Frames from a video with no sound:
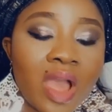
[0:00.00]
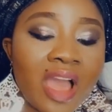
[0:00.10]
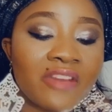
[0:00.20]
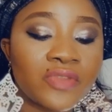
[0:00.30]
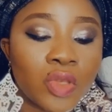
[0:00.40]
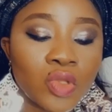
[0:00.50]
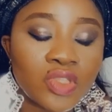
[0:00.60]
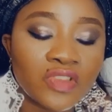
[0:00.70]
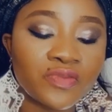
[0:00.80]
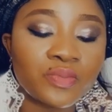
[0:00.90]
lots of
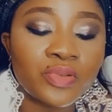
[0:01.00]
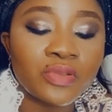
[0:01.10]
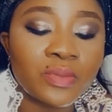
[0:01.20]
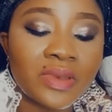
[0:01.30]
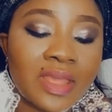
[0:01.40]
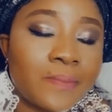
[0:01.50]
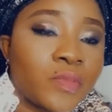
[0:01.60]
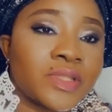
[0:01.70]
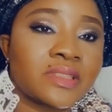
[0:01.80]
problem with